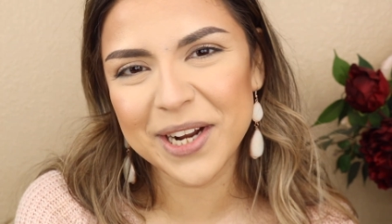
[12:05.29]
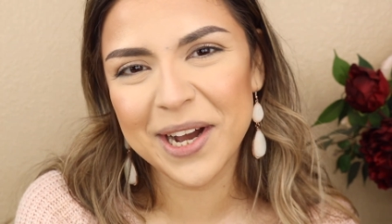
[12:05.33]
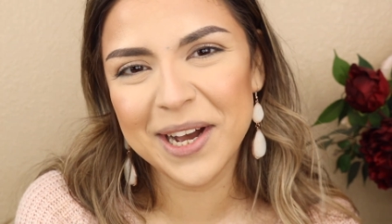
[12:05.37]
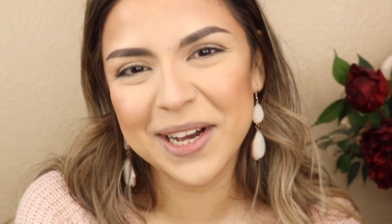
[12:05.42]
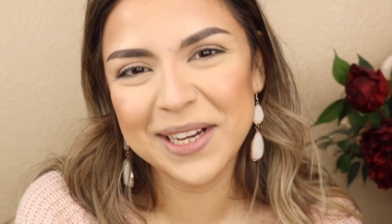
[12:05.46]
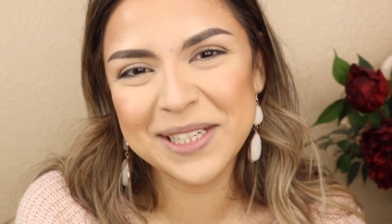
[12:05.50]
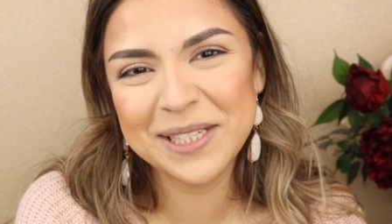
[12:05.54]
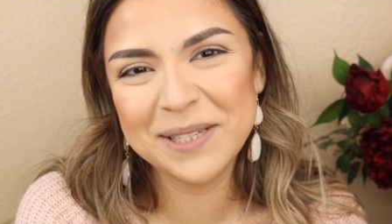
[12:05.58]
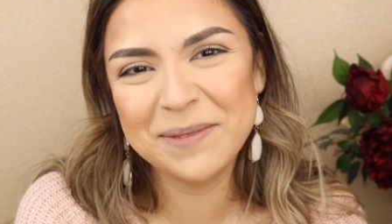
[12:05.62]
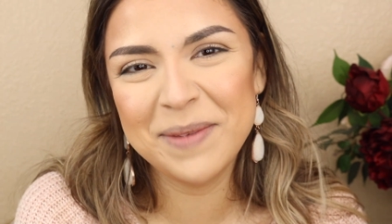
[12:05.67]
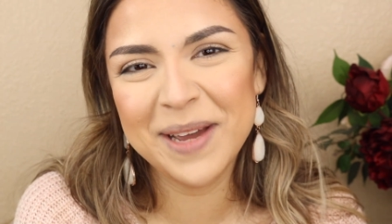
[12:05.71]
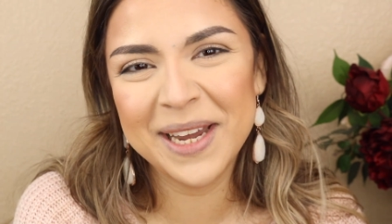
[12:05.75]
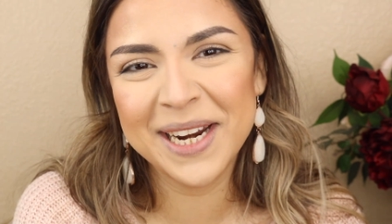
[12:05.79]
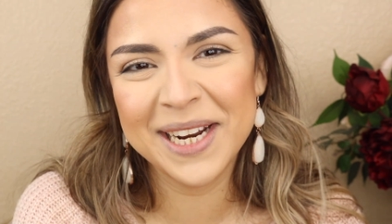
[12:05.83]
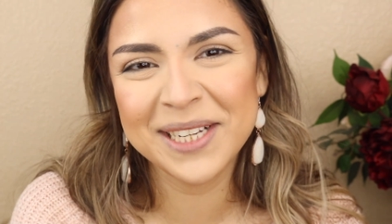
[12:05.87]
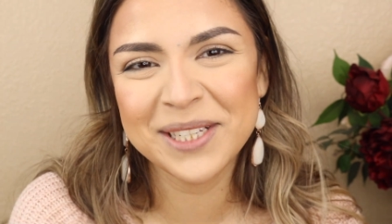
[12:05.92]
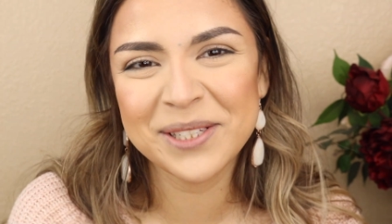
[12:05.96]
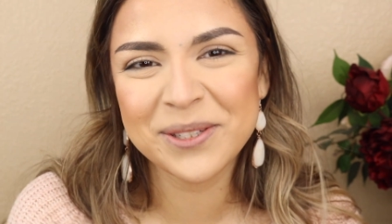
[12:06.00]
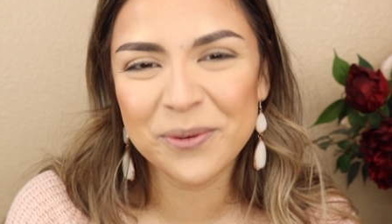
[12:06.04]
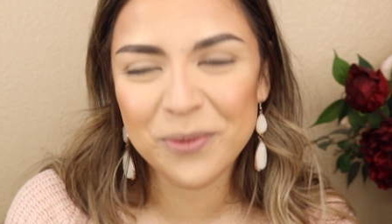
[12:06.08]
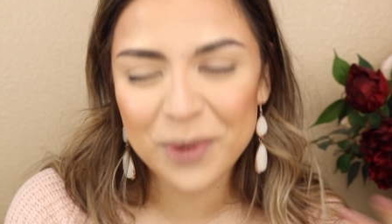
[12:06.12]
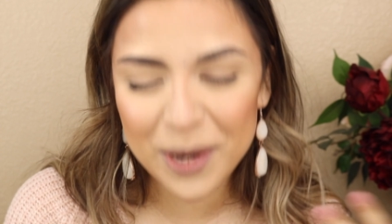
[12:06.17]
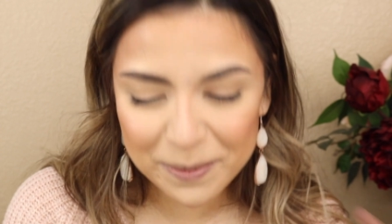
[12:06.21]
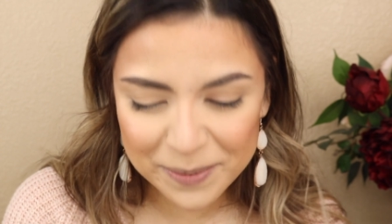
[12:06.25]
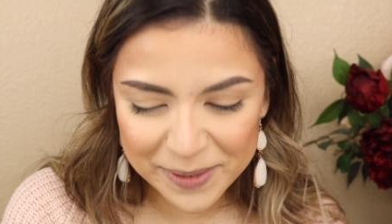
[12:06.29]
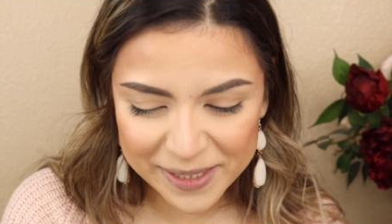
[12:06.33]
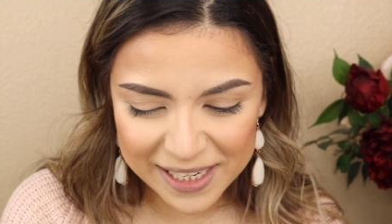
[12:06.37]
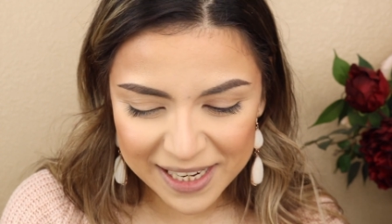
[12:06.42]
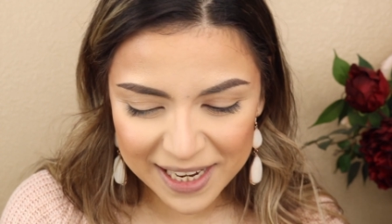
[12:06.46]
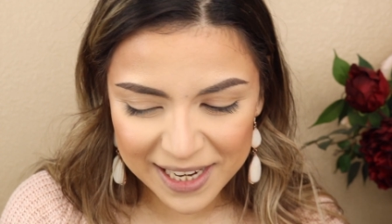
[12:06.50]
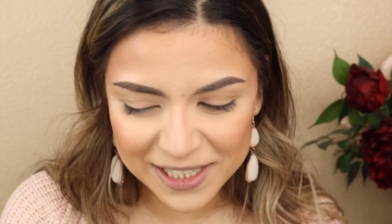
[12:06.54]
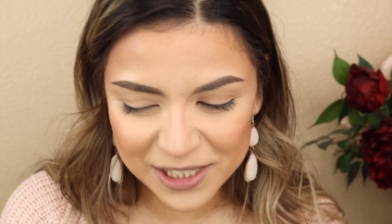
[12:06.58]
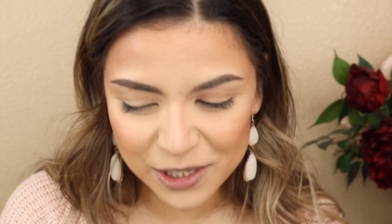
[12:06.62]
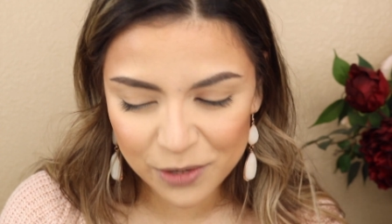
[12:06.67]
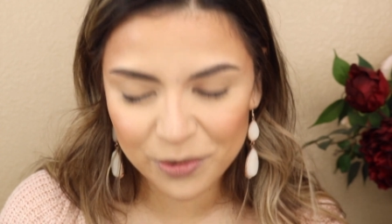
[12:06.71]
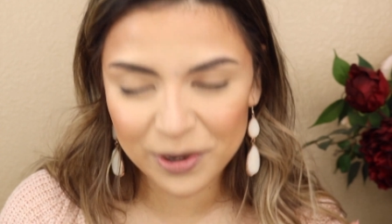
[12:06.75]
Cosmetics
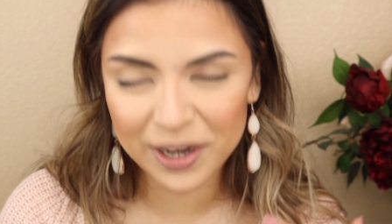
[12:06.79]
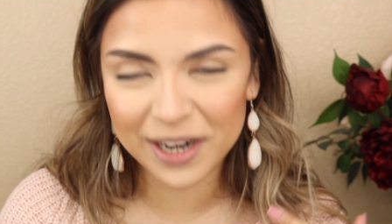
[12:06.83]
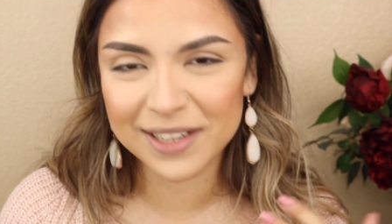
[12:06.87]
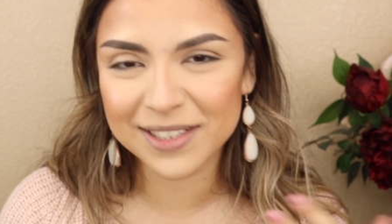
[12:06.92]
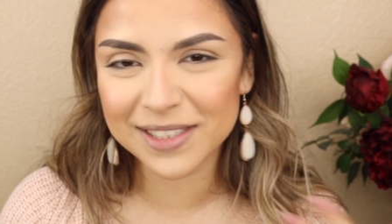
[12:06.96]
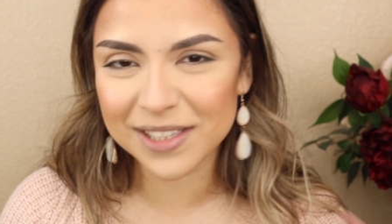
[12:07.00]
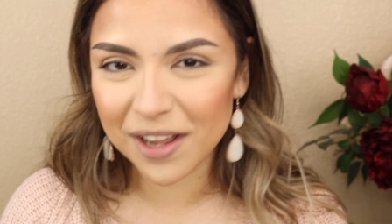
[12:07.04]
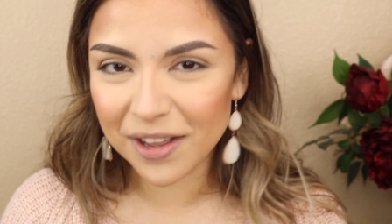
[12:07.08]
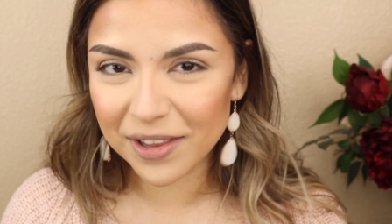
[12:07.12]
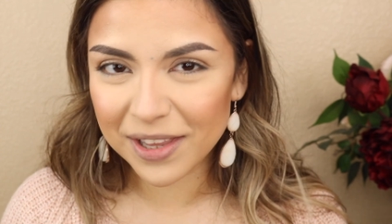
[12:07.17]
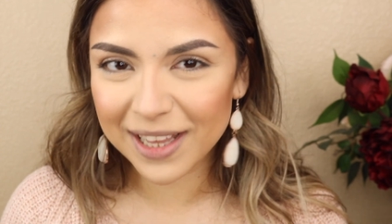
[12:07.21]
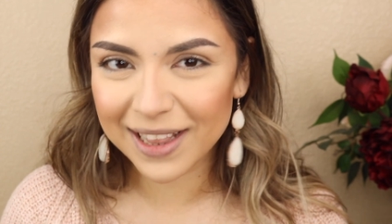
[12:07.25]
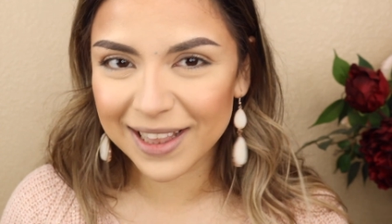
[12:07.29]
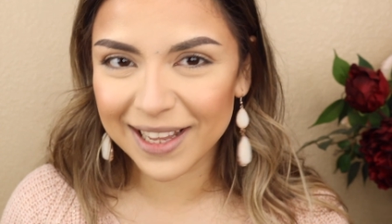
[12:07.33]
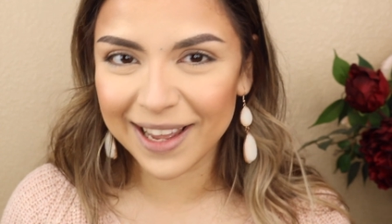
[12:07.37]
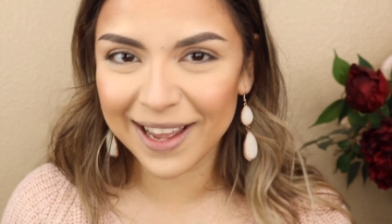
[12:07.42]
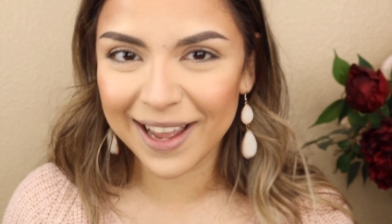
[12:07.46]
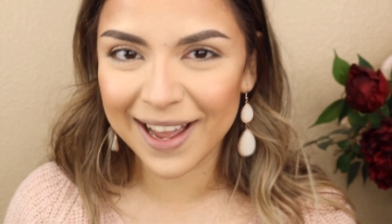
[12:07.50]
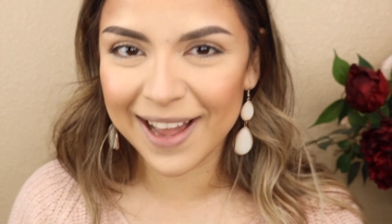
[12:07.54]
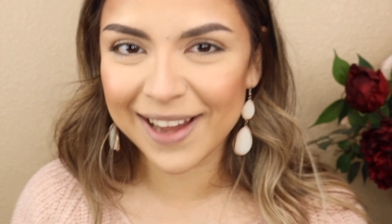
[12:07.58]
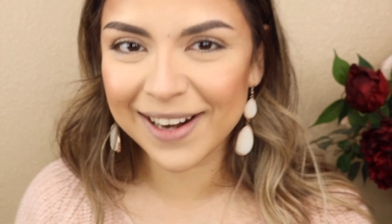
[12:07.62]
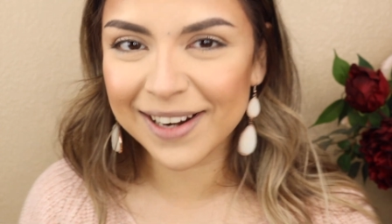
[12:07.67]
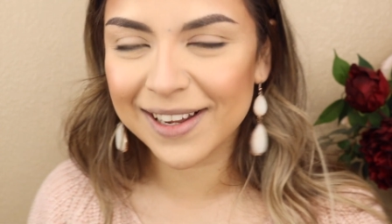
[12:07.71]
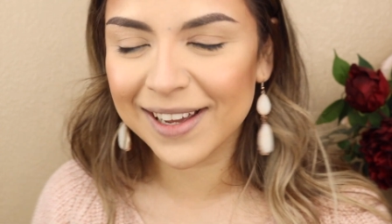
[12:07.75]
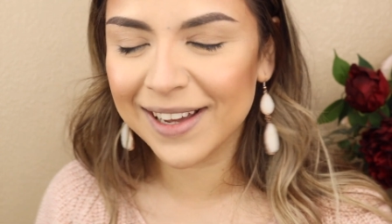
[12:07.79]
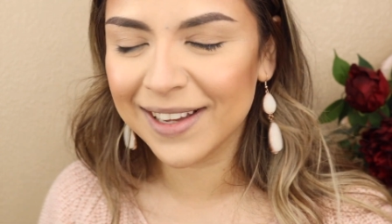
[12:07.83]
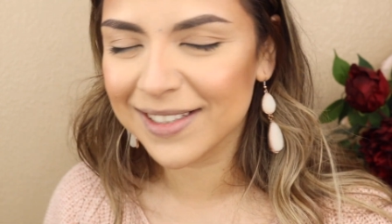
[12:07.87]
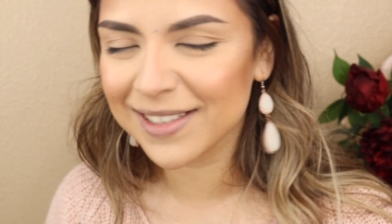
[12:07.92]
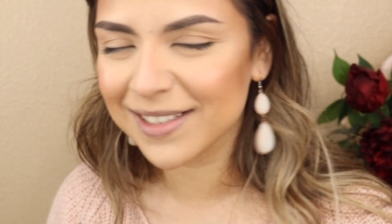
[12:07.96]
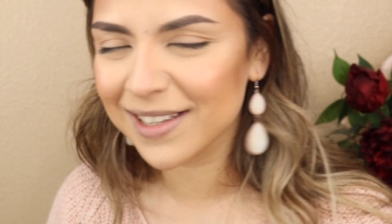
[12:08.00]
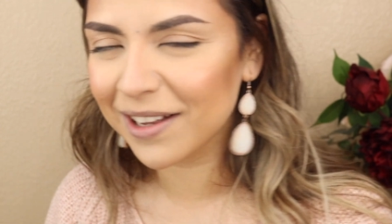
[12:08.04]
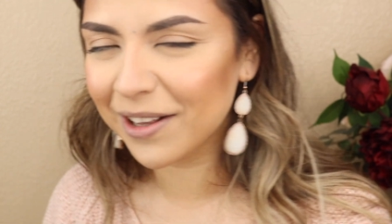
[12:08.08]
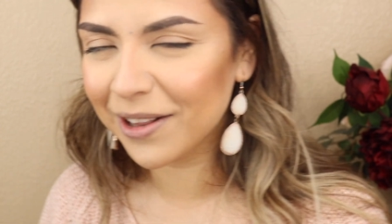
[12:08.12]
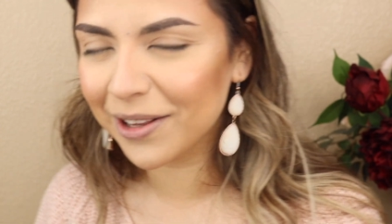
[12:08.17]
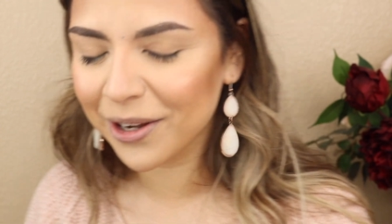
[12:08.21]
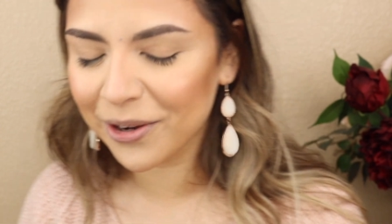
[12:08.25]
website when I saw that they had a
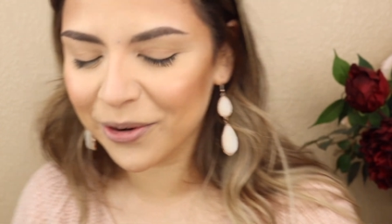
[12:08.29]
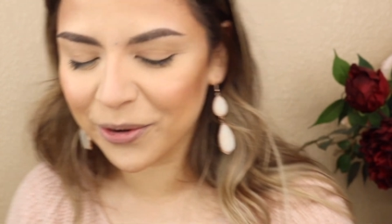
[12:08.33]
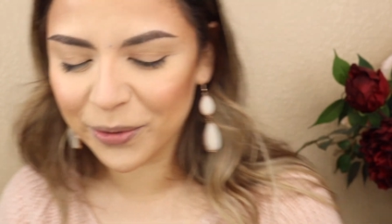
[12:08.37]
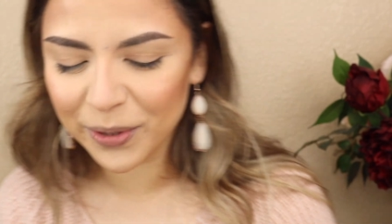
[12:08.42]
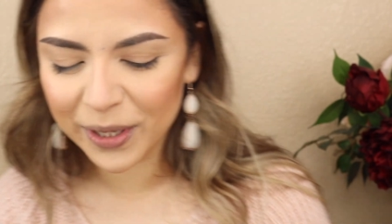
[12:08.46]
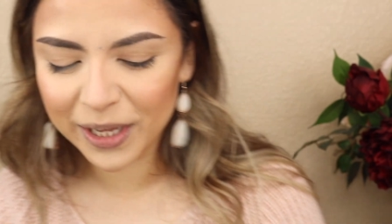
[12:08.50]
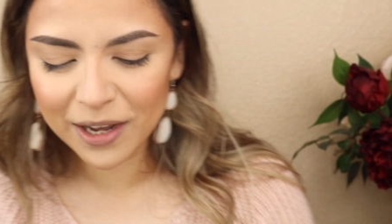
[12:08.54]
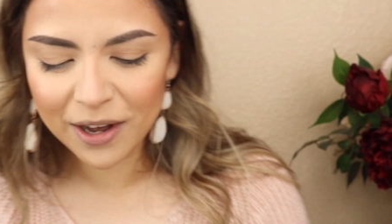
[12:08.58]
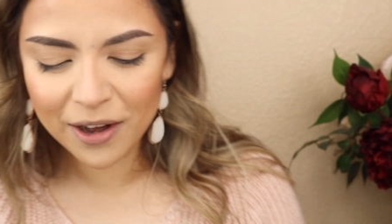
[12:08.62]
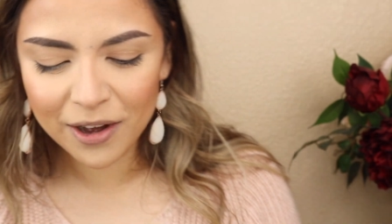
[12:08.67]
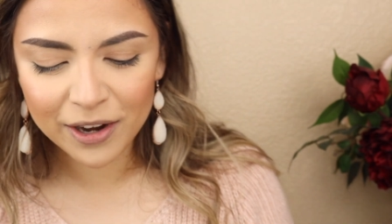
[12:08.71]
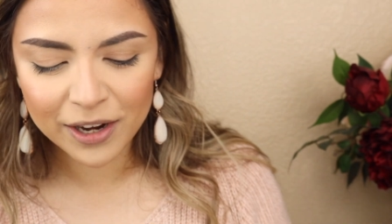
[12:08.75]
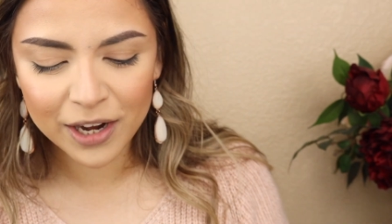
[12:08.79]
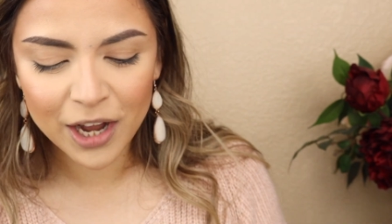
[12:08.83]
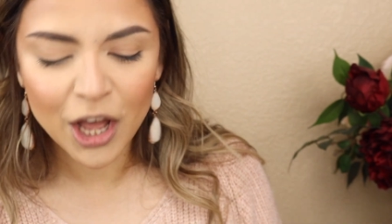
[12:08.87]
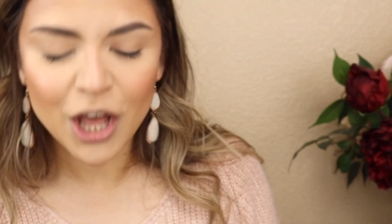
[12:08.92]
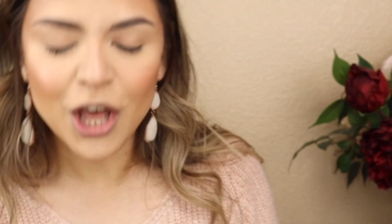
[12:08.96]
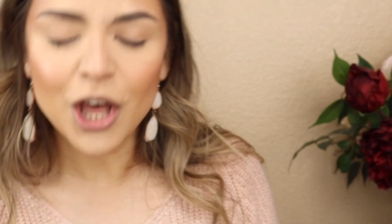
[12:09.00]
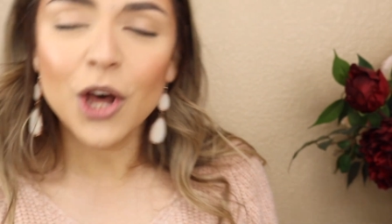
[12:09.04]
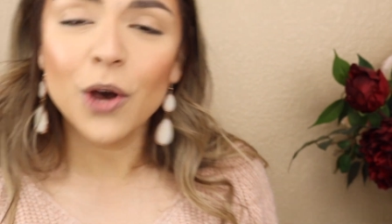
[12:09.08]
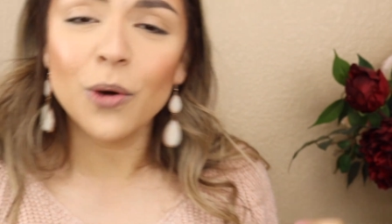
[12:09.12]
sale going on